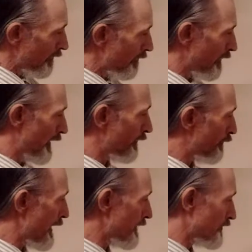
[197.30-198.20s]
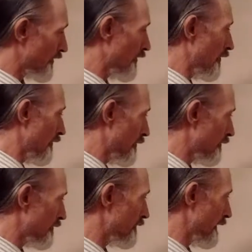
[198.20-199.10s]
with
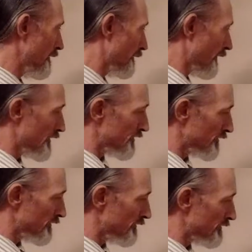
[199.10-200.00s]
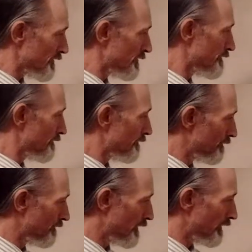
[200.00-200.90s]
ratio inversions
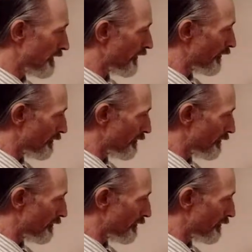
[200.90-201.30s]
there would